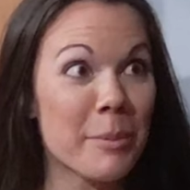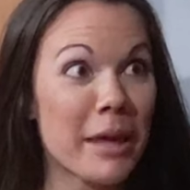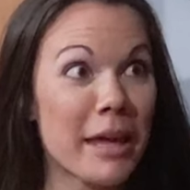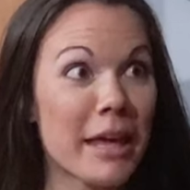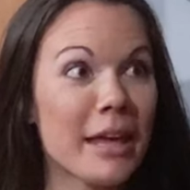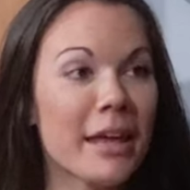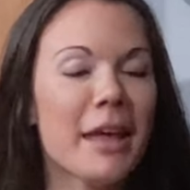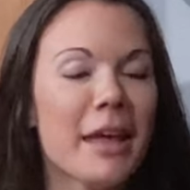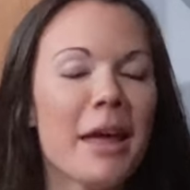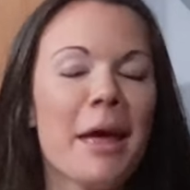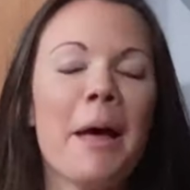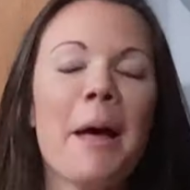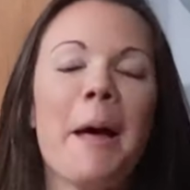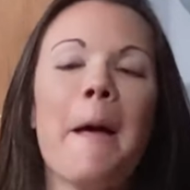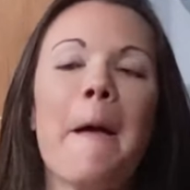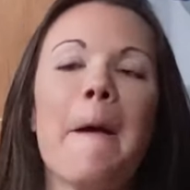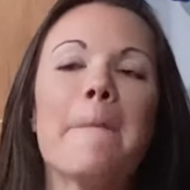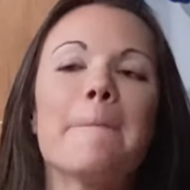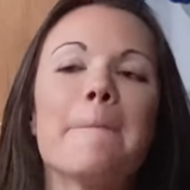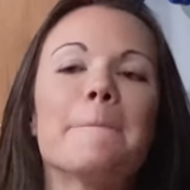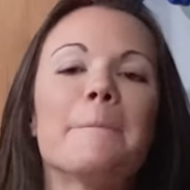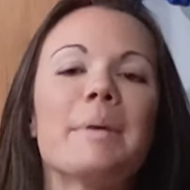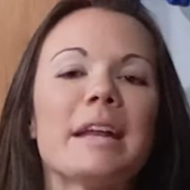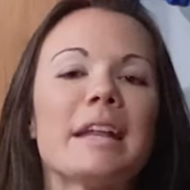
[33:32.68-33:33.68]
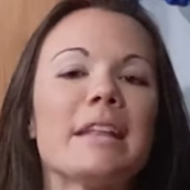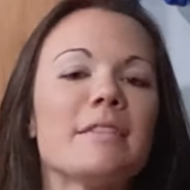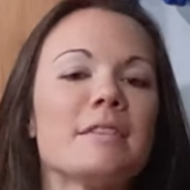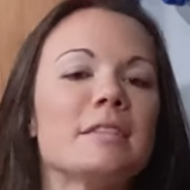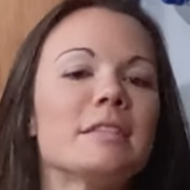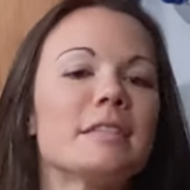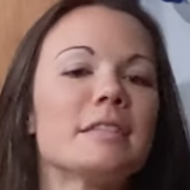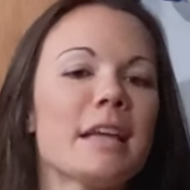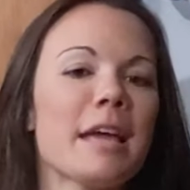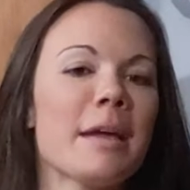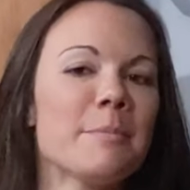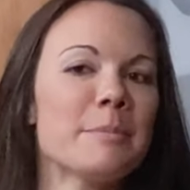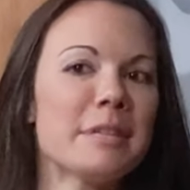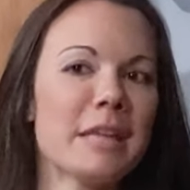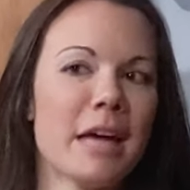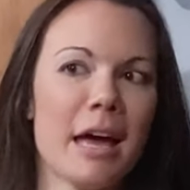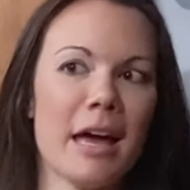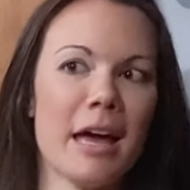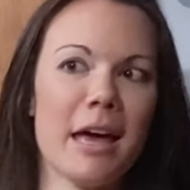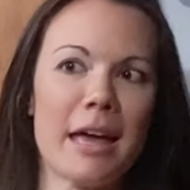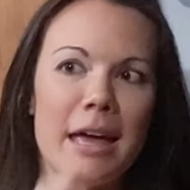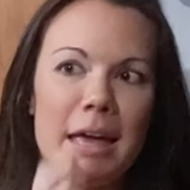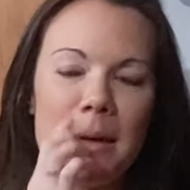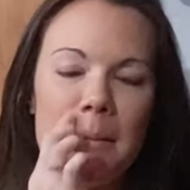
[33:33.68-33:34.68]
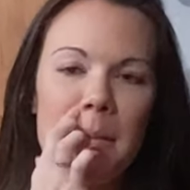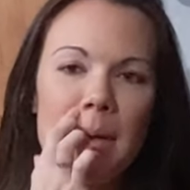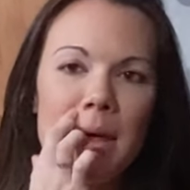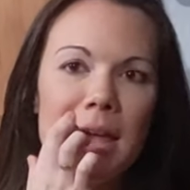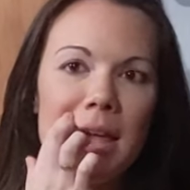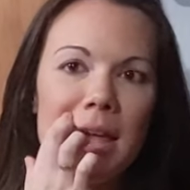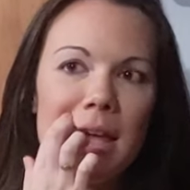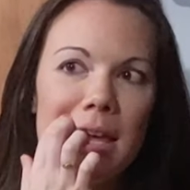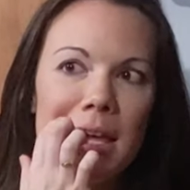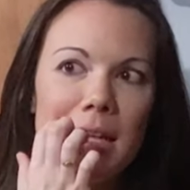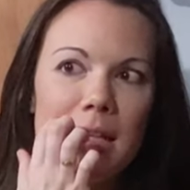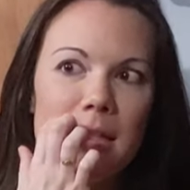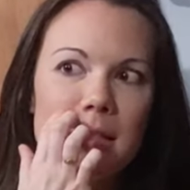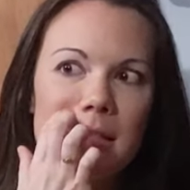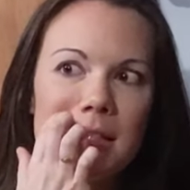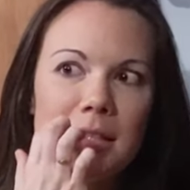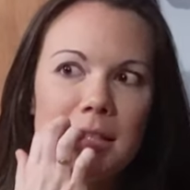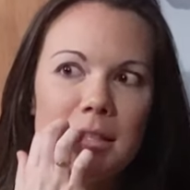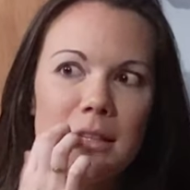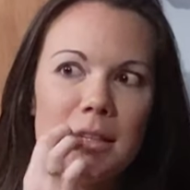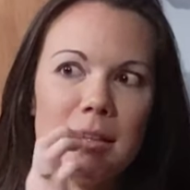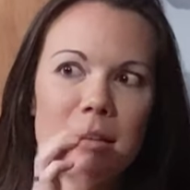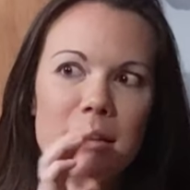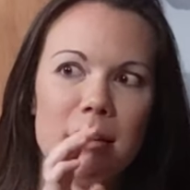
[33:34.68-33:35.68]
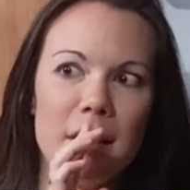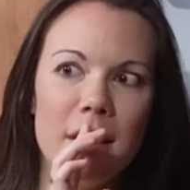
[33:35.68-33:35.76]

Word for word: for me. Okay. But at the same time, it's